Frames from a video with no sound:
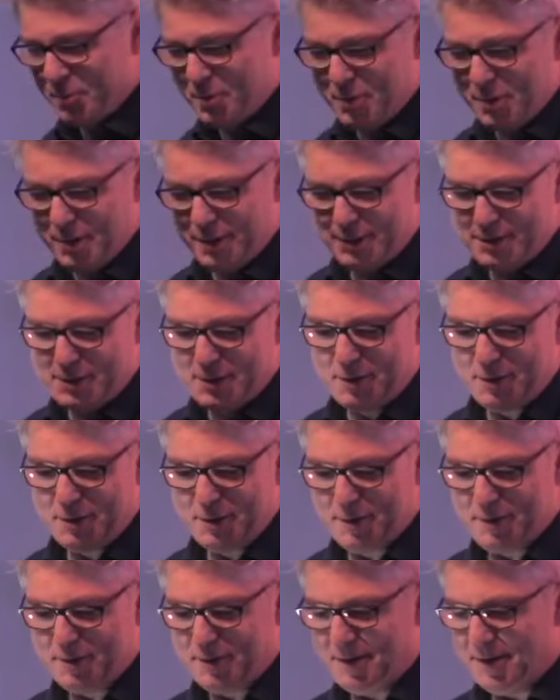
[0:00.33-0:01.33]
Praise
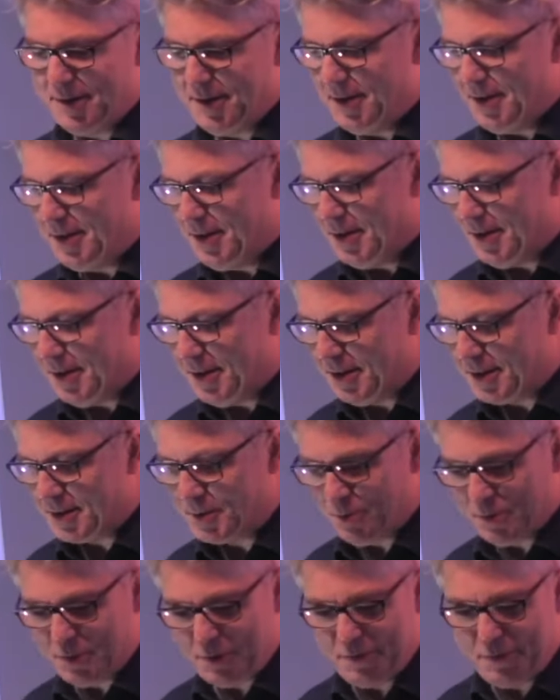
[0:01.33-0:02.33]
God.
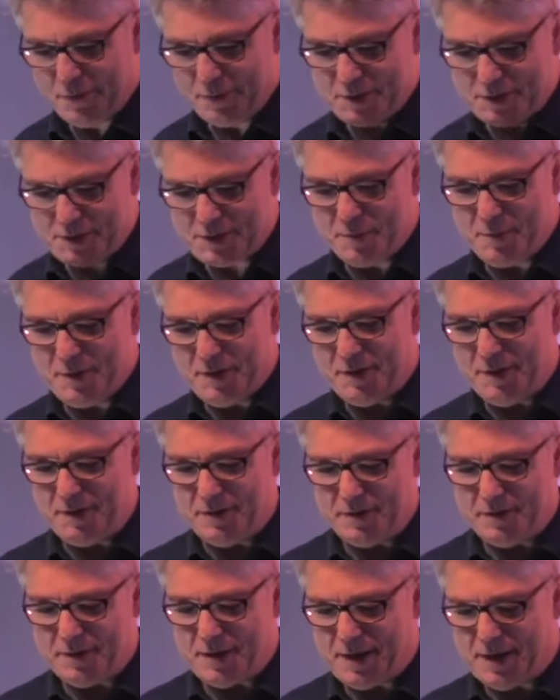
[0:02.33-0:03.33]
That's wonderful just to be
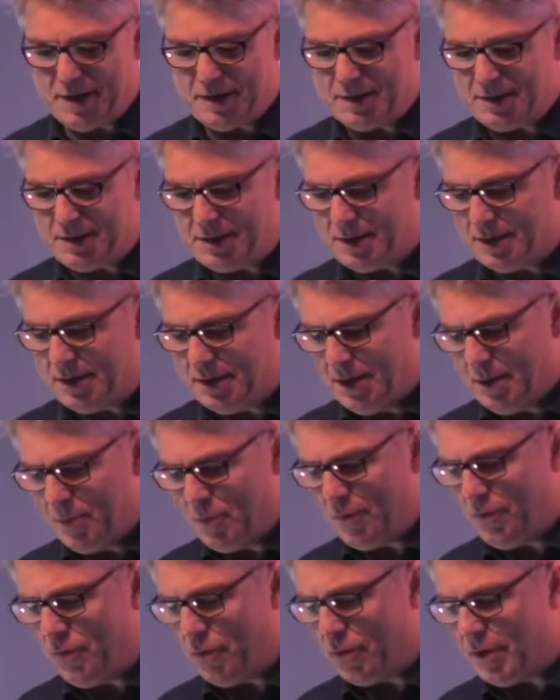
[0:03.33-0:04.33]
here. And
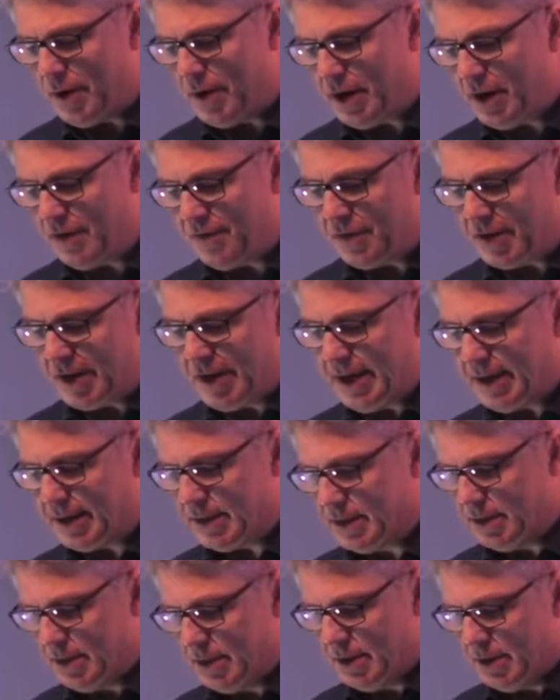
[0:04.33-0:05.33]
before I
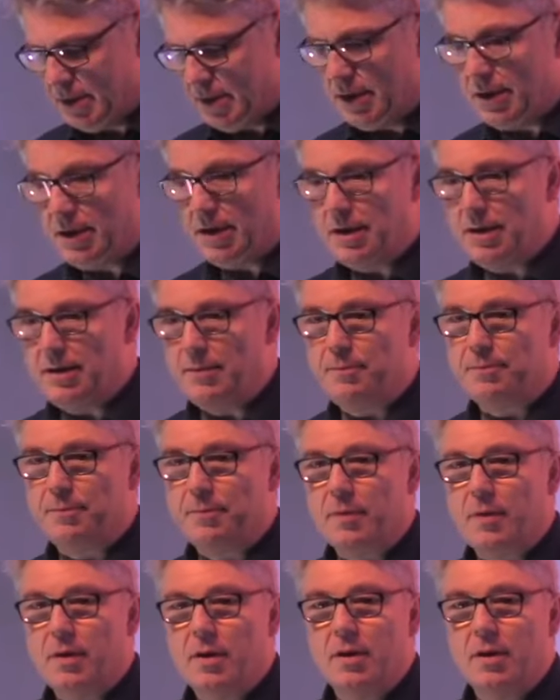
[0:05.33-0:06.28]
forget, our